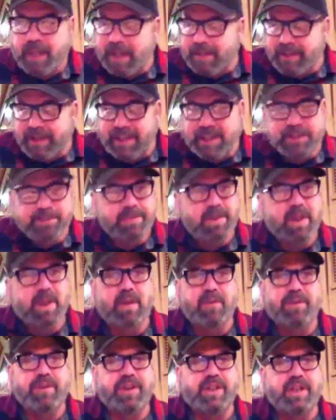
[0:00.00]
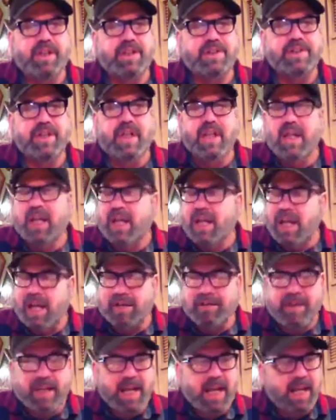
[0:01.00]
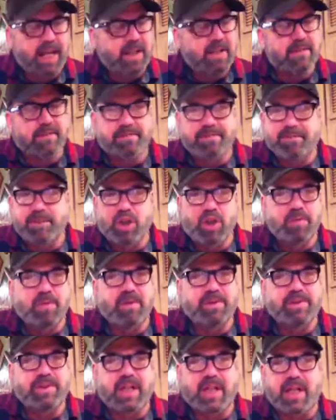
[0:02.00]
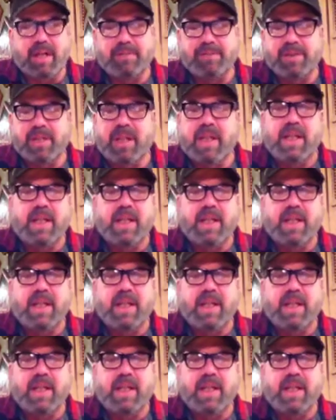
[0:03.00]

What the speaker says: I've had this beer over the years. I've had it numerous times.